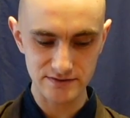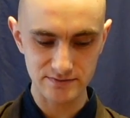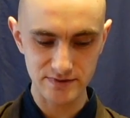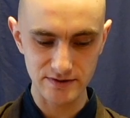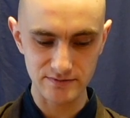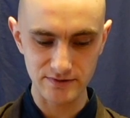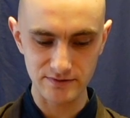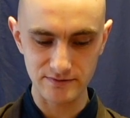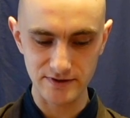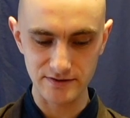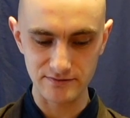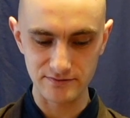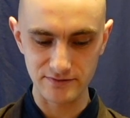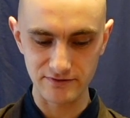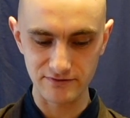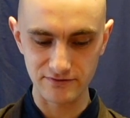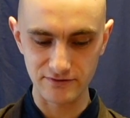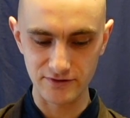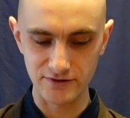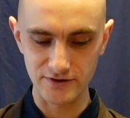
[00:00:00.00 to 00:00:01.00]
People might
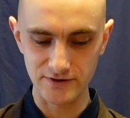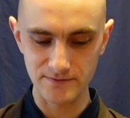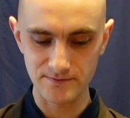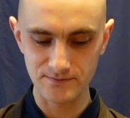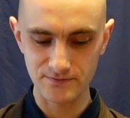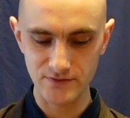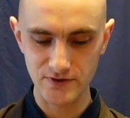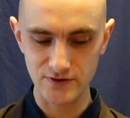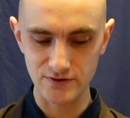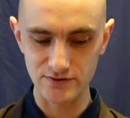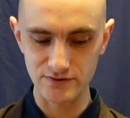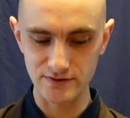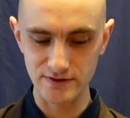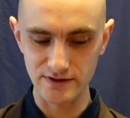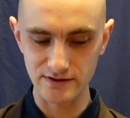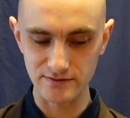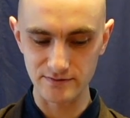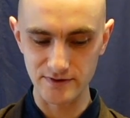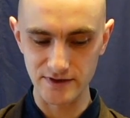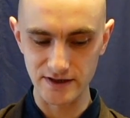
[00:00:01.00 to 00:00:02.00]
prefer to do a
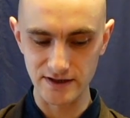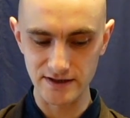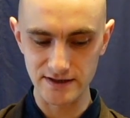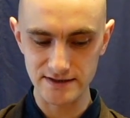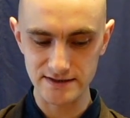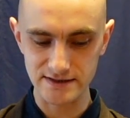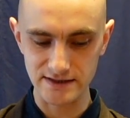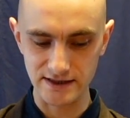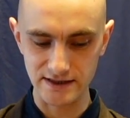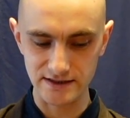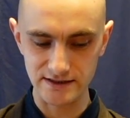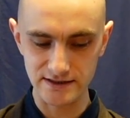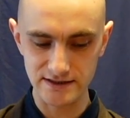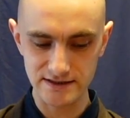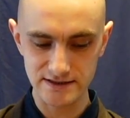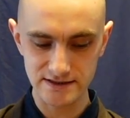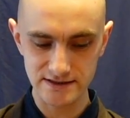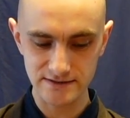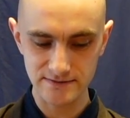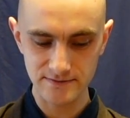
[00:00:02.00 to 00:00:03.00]
little bit less, like
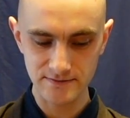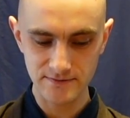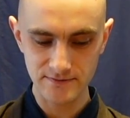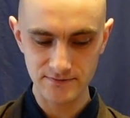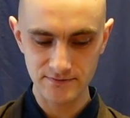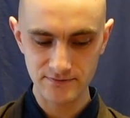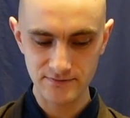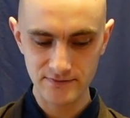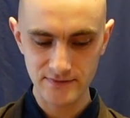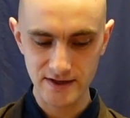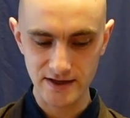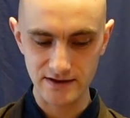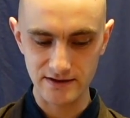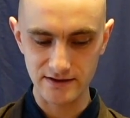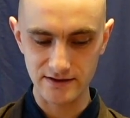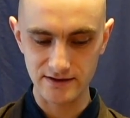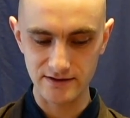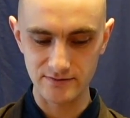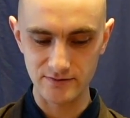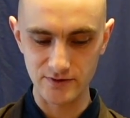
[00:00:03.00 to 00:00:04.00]
this.
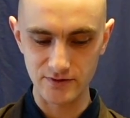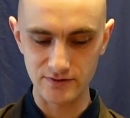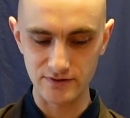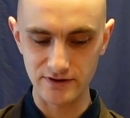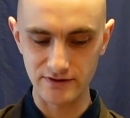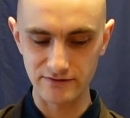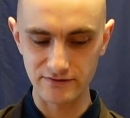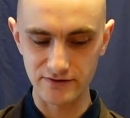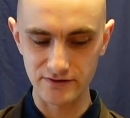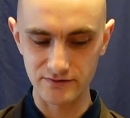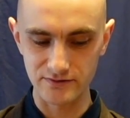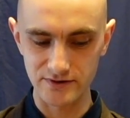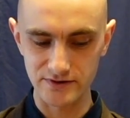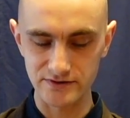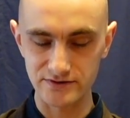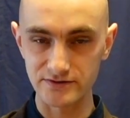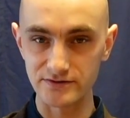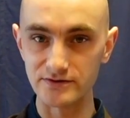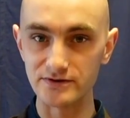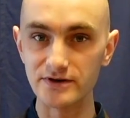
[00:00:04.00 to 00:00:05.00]
Or if you want
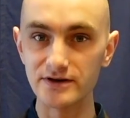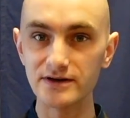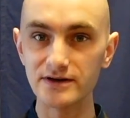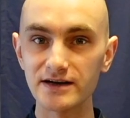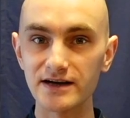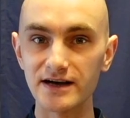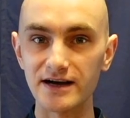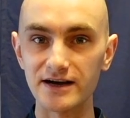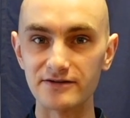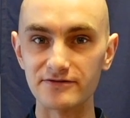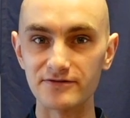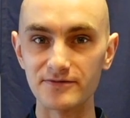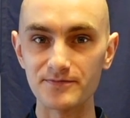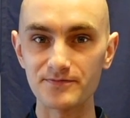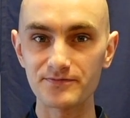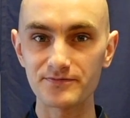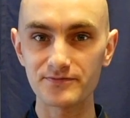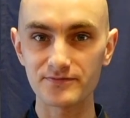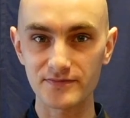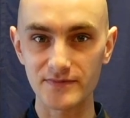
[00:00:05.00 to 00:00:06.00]
to have
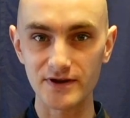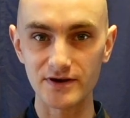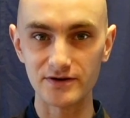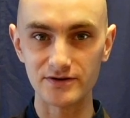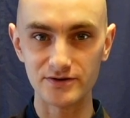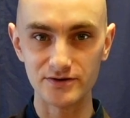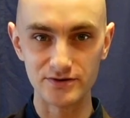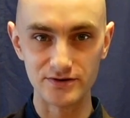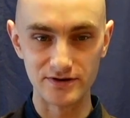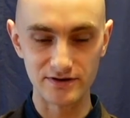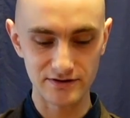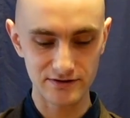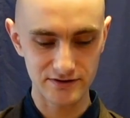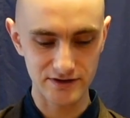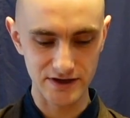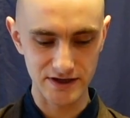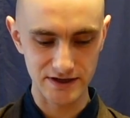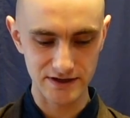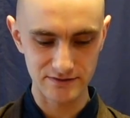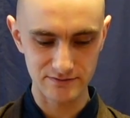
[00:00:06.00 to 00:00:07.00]
a good
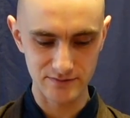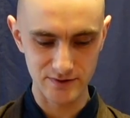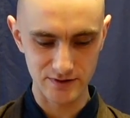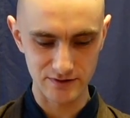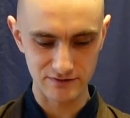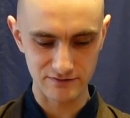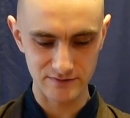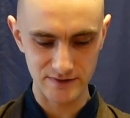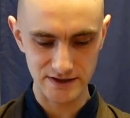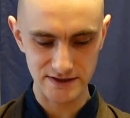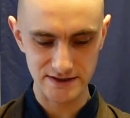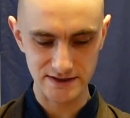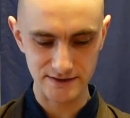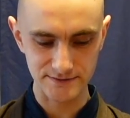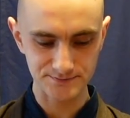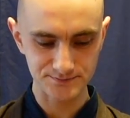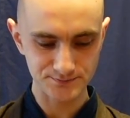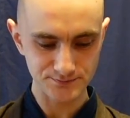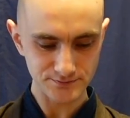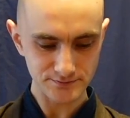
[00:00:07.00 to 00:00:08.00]
thick bowl of matcha,
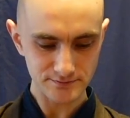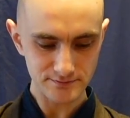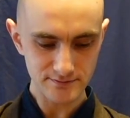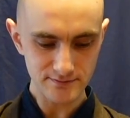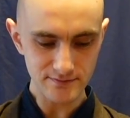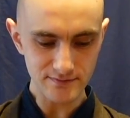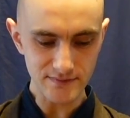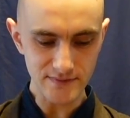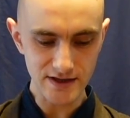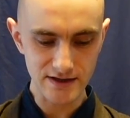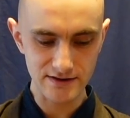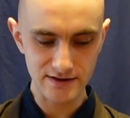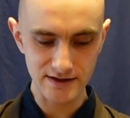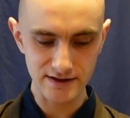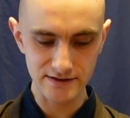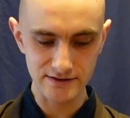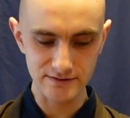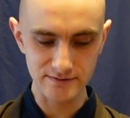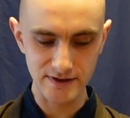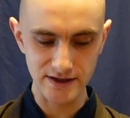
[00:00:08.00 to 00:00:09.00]

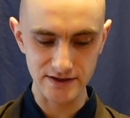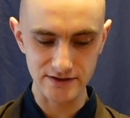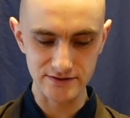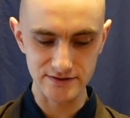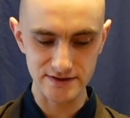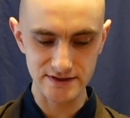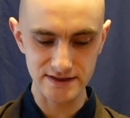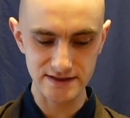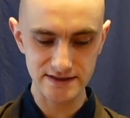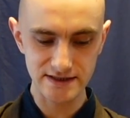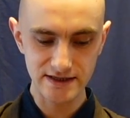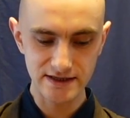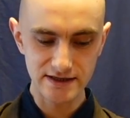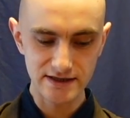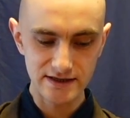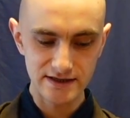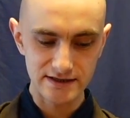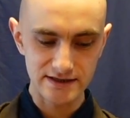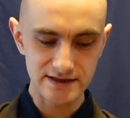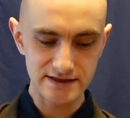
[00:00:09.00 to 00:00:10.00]
then you might use this.
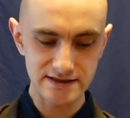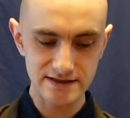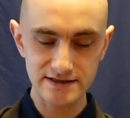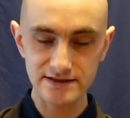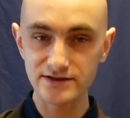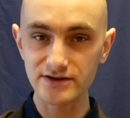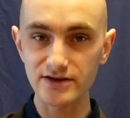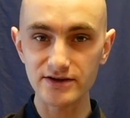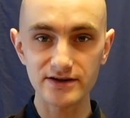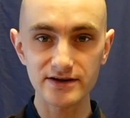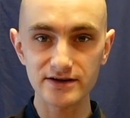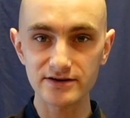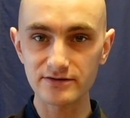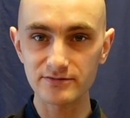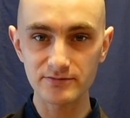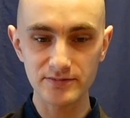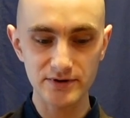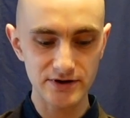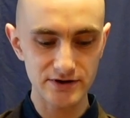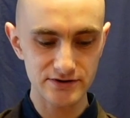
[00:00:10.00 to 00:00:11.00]
This is nothing
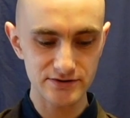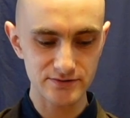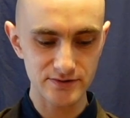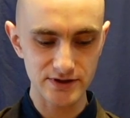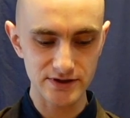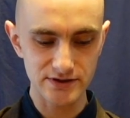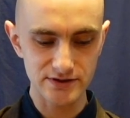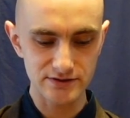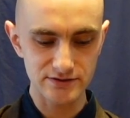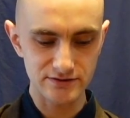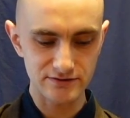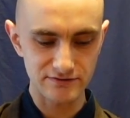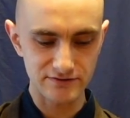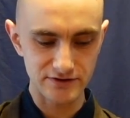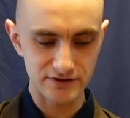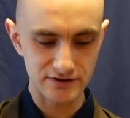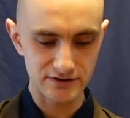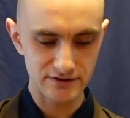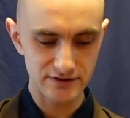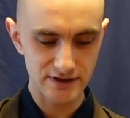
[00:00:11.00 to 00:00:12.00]
compared to what you do
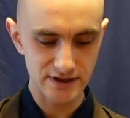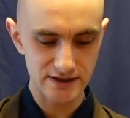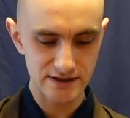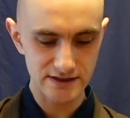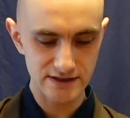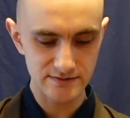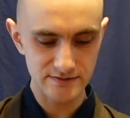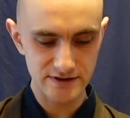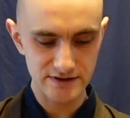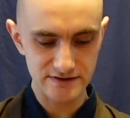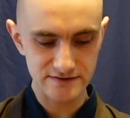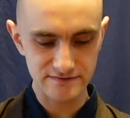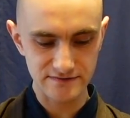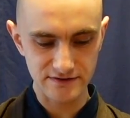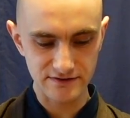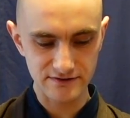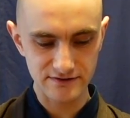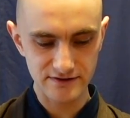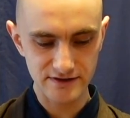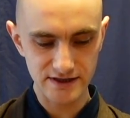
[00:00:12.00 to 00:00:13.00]
for thick tea, because for
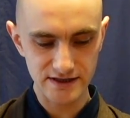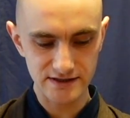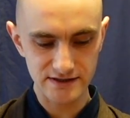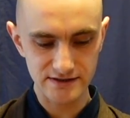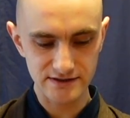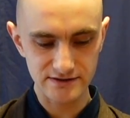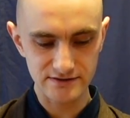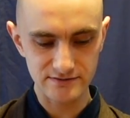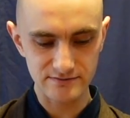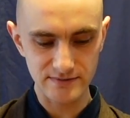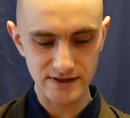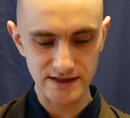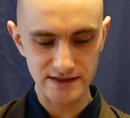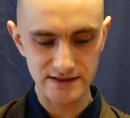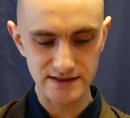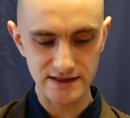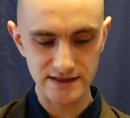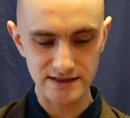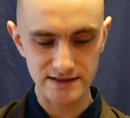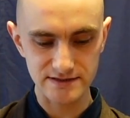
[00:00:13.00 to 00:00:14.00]
thick tea you might
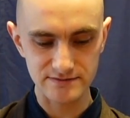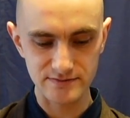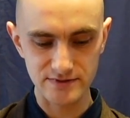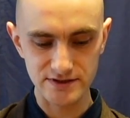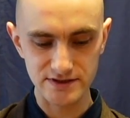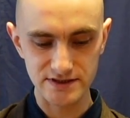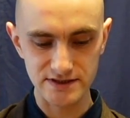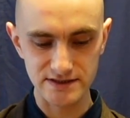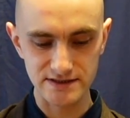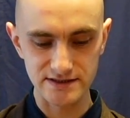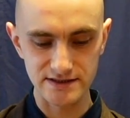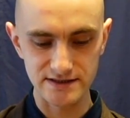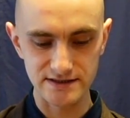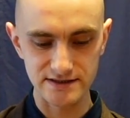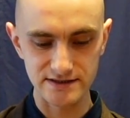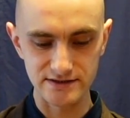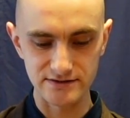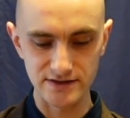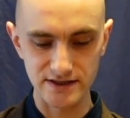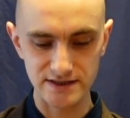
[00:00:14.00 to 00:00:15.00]
take as much as this.
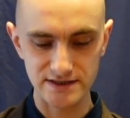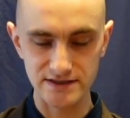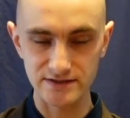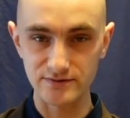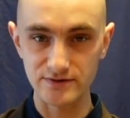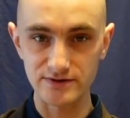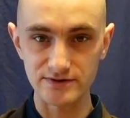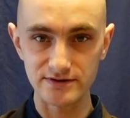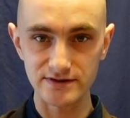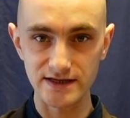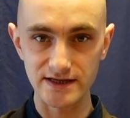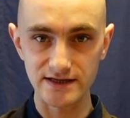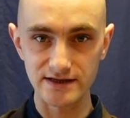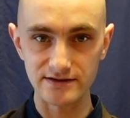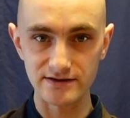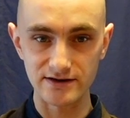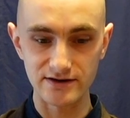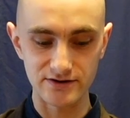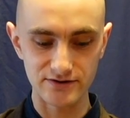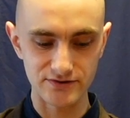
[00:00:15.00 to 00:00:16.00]
You actually want to take
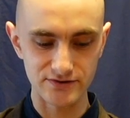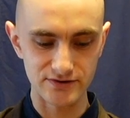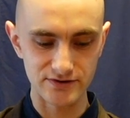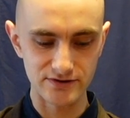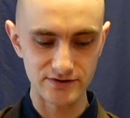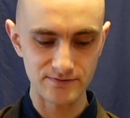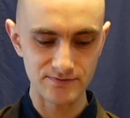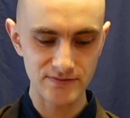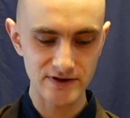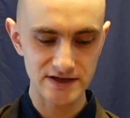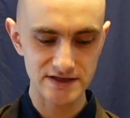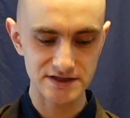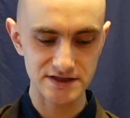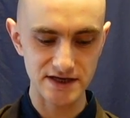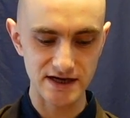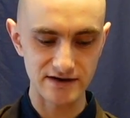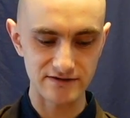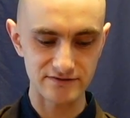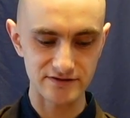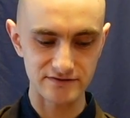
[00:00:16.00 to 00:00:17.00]
it on the
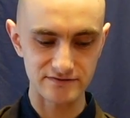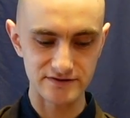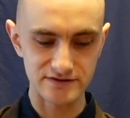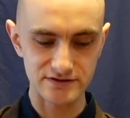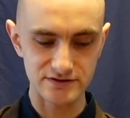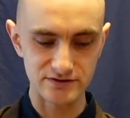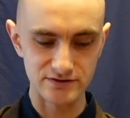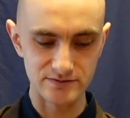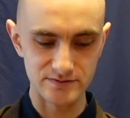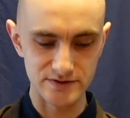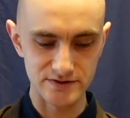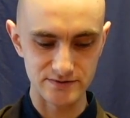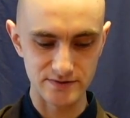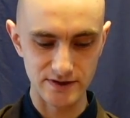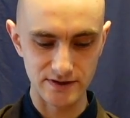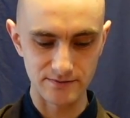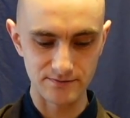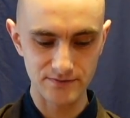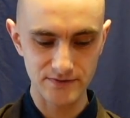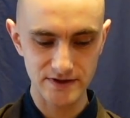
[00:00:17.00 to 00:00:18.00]
shaft of the scoop as
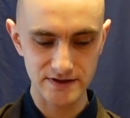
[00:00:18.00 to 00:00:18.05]
well.